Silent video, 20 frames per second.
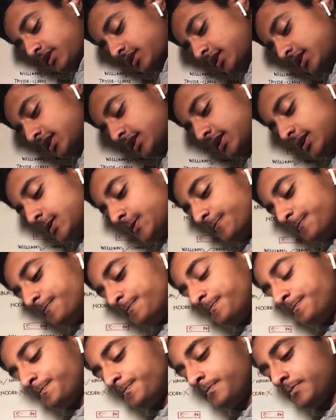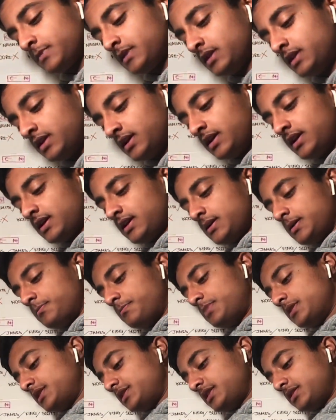I
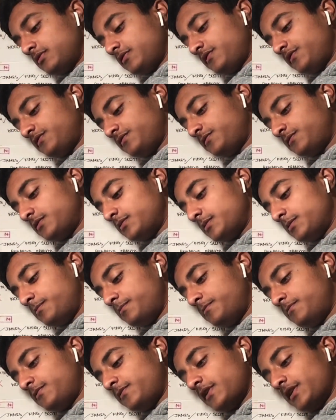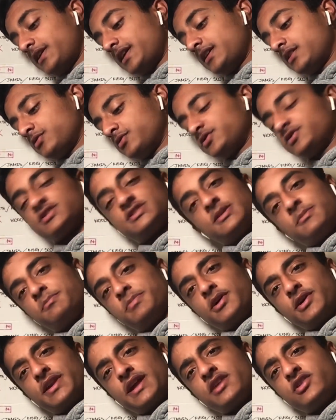was going to say
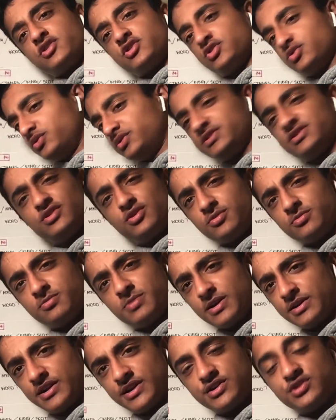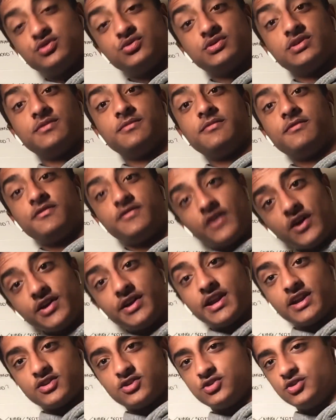financial. It's not financial. It's a
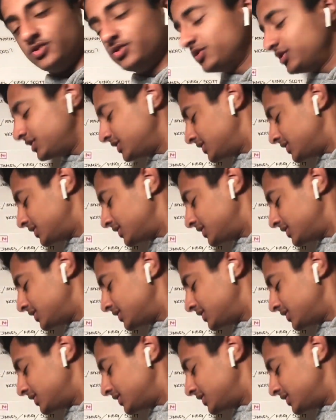financial